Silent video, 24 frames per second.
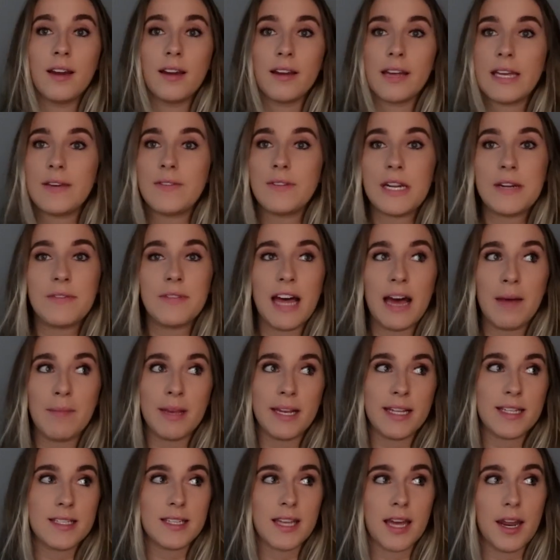Even if that
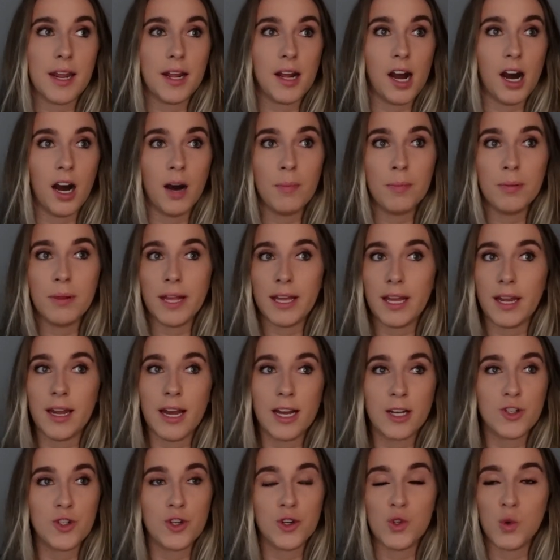means getting up like an
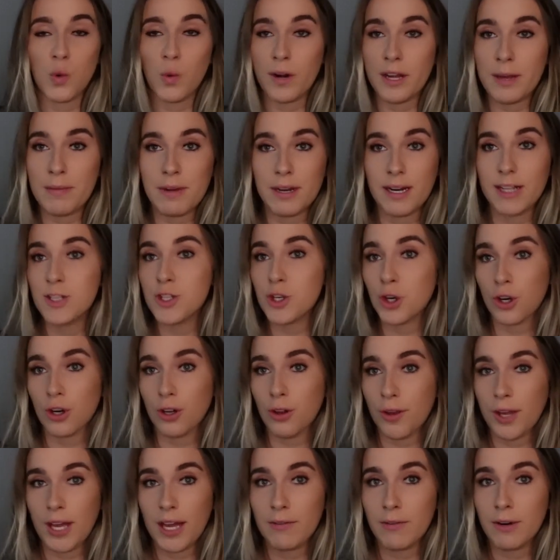extra twenty minutes
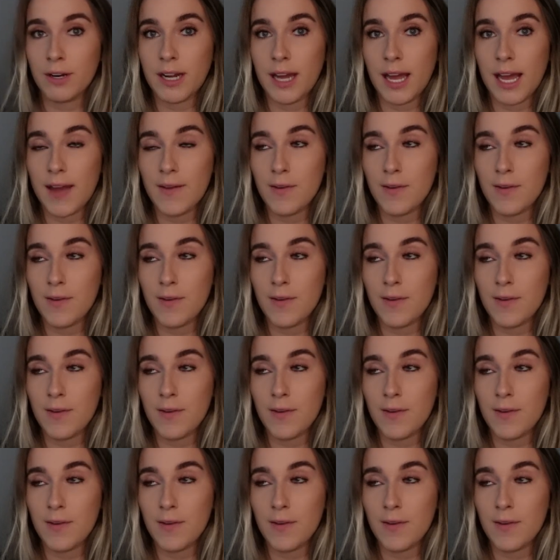early every day,